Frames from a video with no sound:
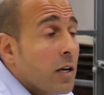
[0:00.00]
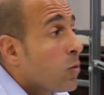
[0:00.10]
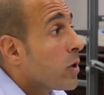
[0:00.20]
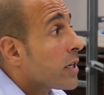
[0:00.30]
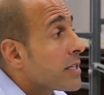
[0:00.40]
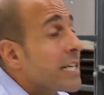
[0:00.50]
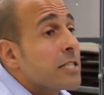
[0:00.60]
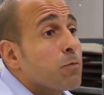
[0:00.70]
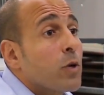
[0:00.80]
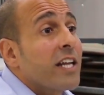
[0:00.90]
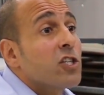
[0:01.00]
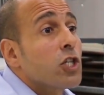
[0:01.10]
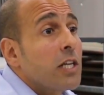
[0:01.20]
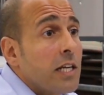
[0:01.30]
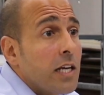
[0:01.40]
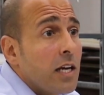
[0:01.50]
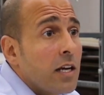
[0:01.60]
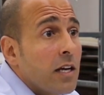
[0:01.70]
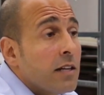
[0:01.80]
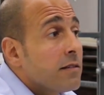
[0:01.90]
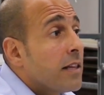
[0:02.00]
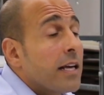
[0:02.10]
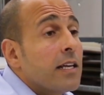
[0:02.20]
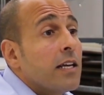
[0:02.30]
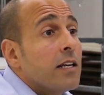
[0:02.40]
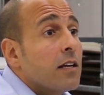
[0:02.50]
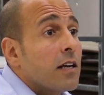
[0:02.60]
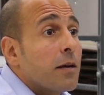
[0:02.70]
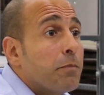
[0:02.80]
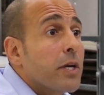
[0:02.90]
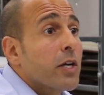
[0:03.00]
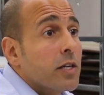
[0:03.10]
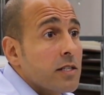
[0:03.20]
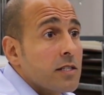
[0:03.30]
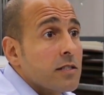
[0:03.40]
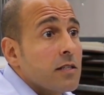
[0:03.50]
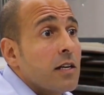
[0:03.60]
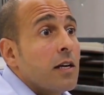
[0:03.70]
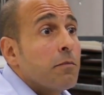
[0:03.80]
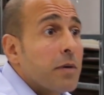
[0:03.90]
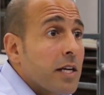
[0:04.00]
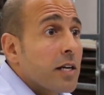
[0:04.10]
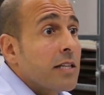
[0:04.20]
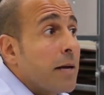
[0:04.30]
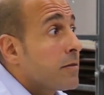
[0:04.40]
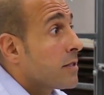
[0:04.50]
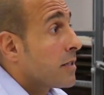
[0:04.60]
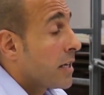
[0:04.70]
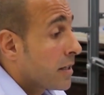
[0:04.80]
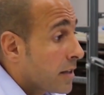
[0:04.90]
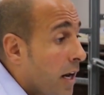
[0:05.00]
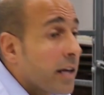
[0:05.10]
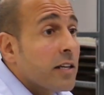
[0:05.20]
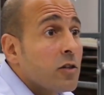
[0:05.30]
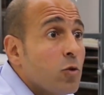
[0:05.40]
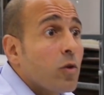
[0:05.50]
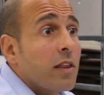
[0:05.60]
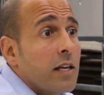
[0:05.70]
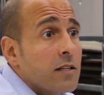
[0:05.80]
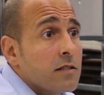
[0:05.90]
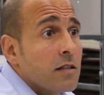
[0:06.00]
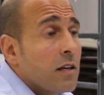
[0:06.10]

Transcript: We're exponentially taking bigger risks, bigger debts, trying new things.